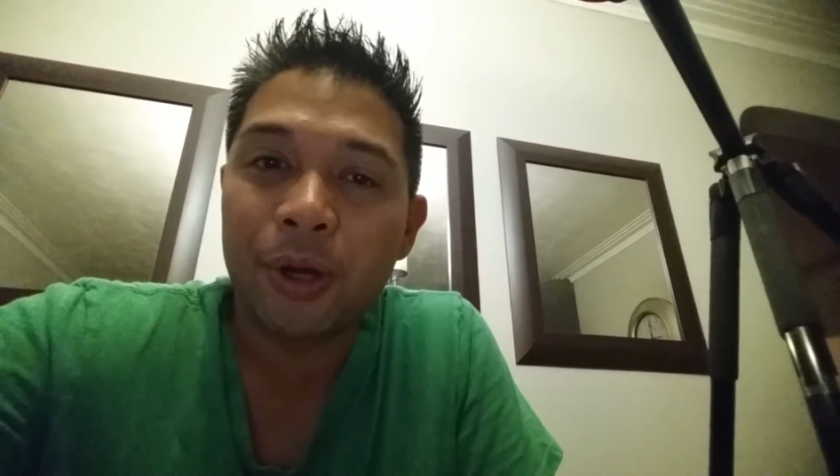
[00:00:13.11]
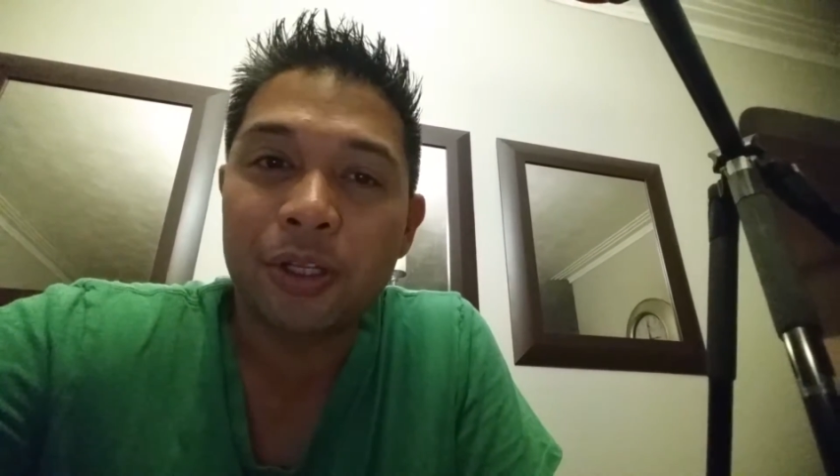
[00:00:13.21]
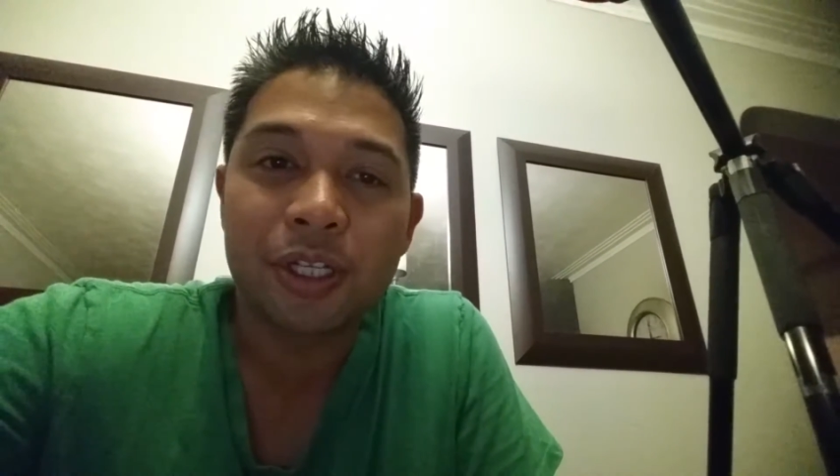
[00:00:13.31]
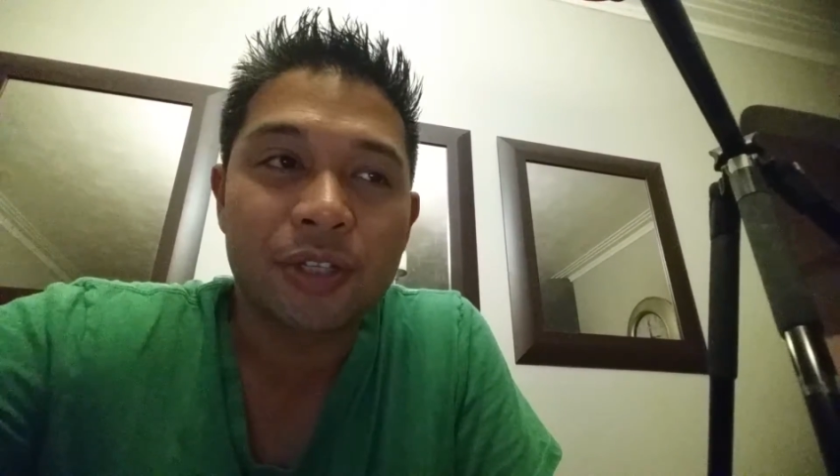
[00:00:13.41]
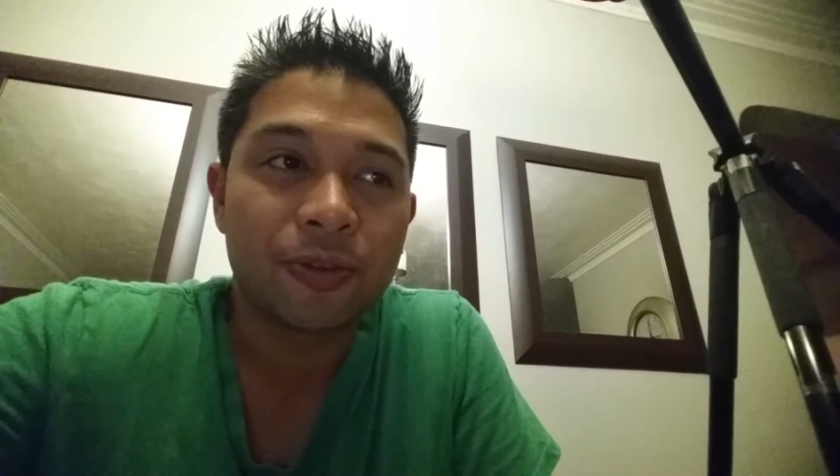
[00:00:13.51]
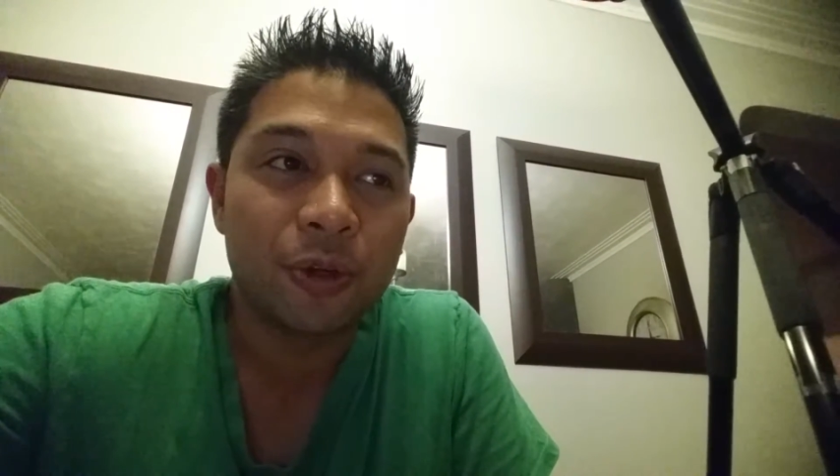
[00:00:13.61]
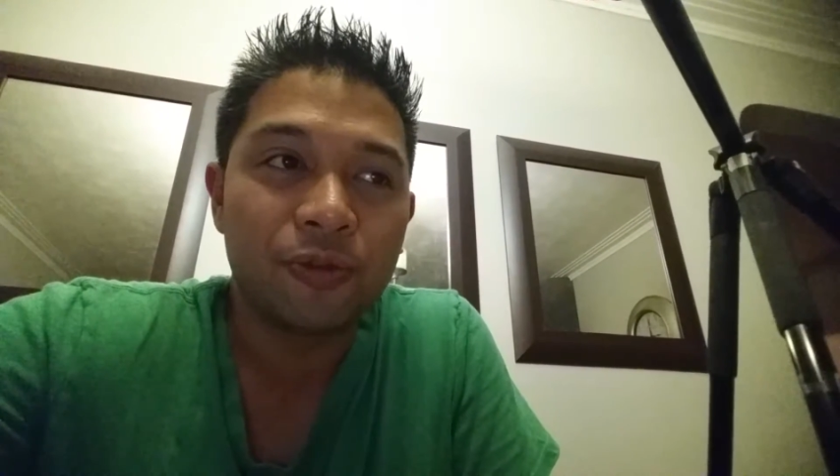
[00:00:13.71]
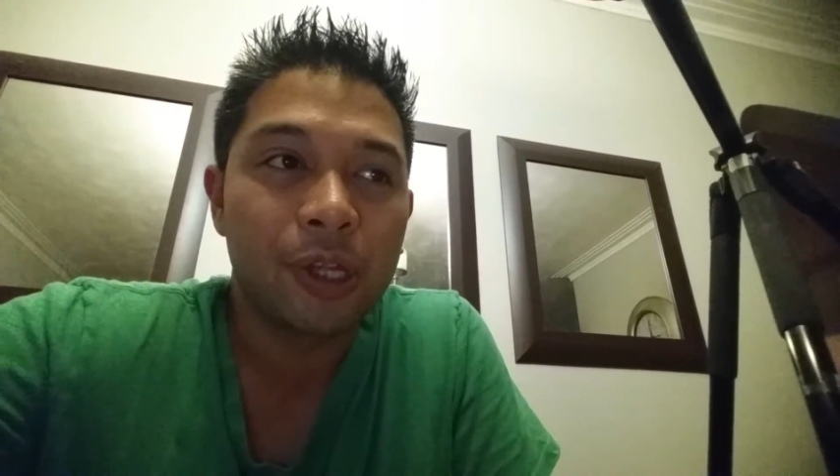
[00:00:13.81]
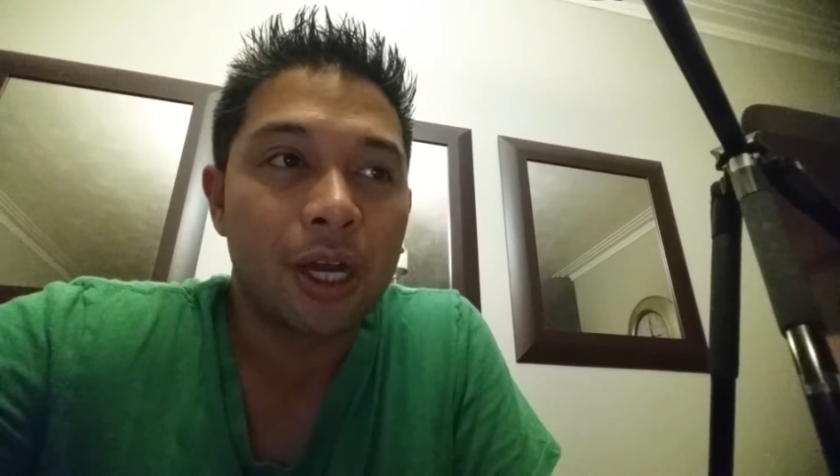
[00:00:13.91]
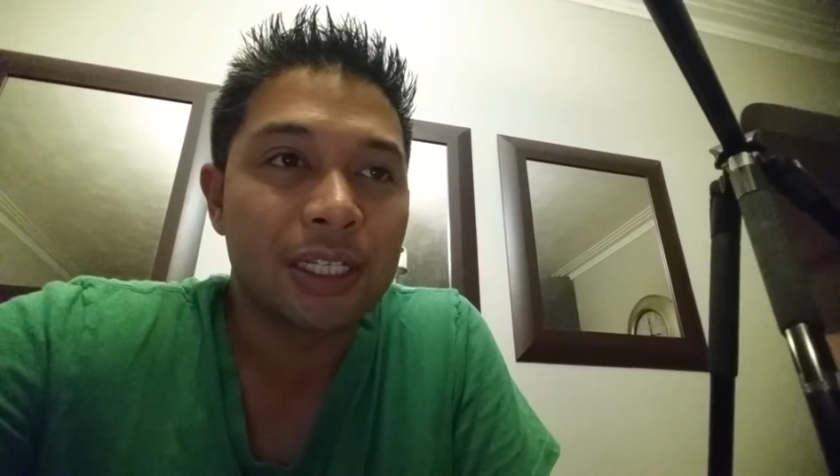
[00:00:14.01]
apologize for
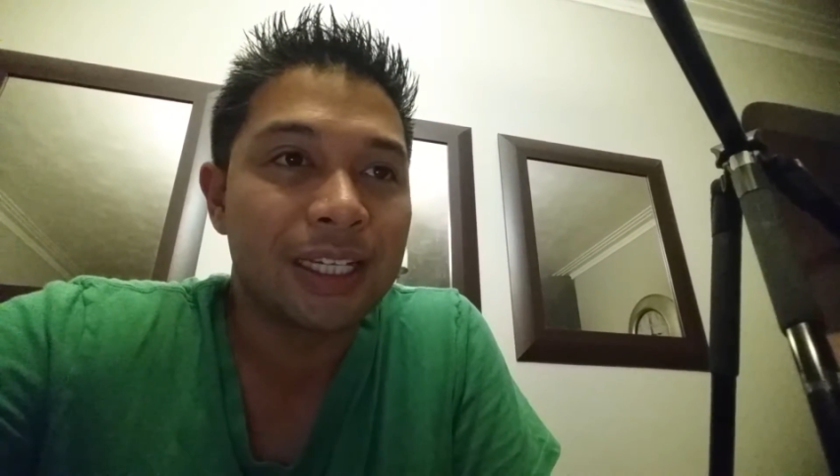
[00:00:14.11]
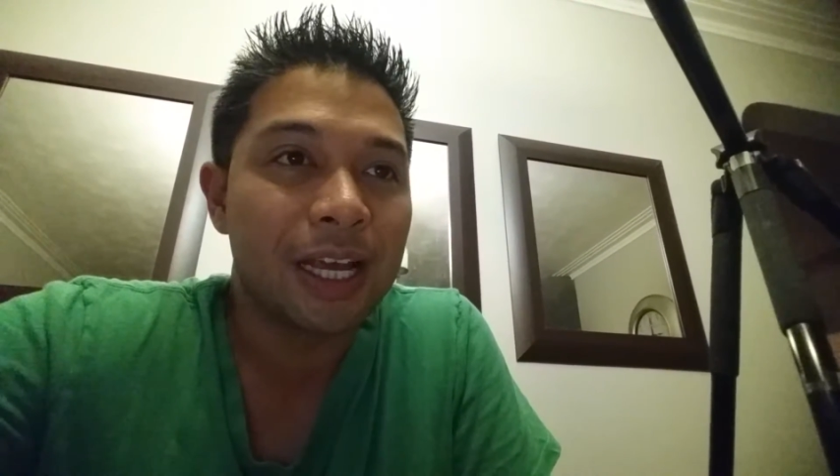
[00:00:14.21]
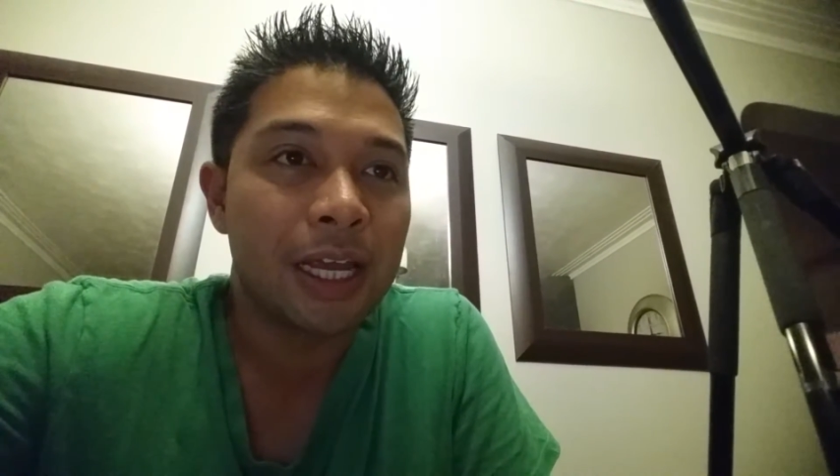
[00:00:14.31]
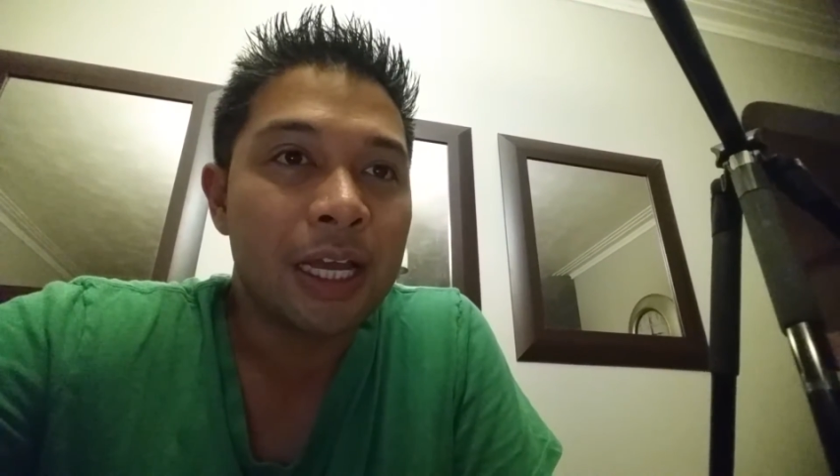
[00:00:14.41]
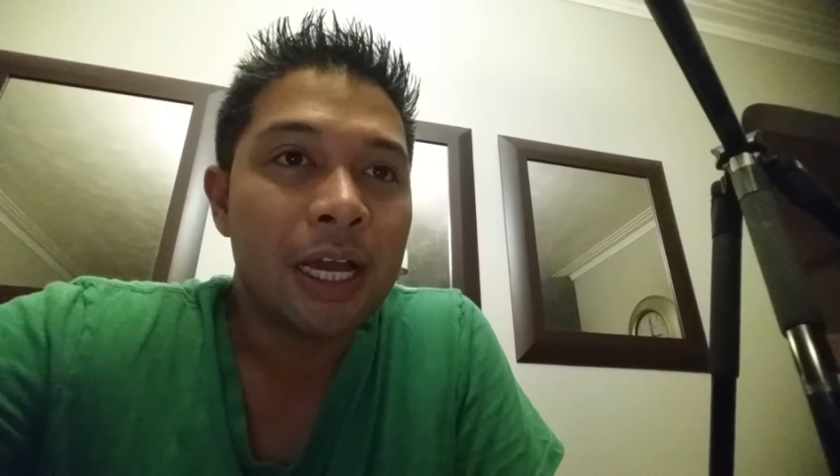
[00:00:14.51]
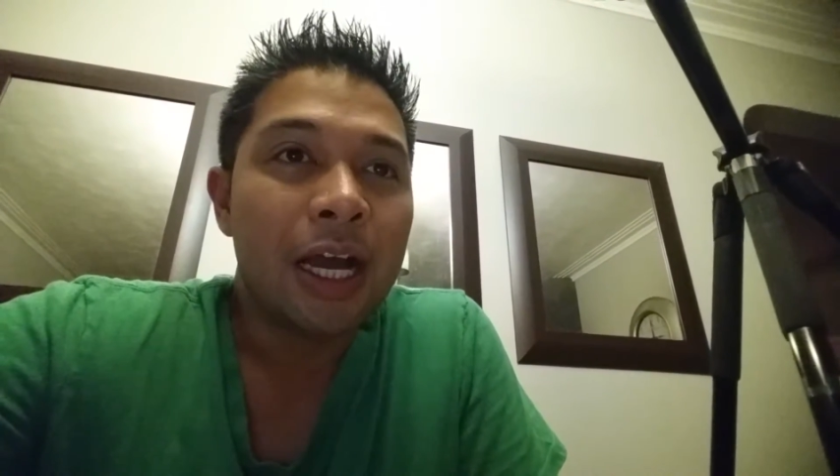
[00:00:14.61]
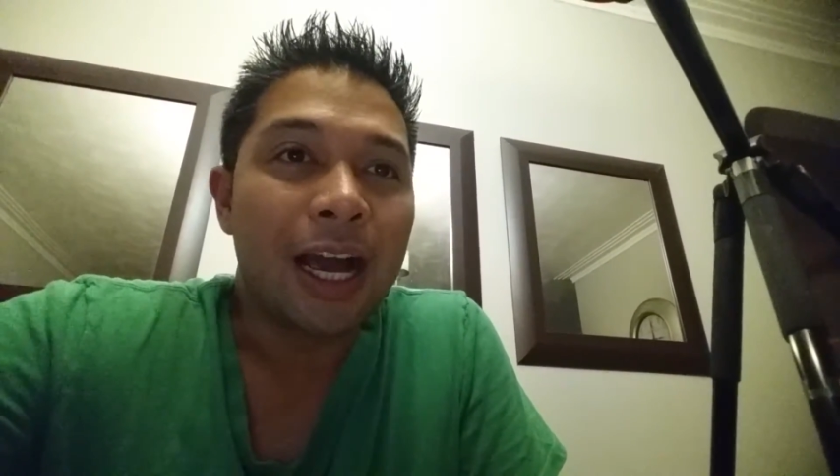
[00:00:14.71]
no vlog today.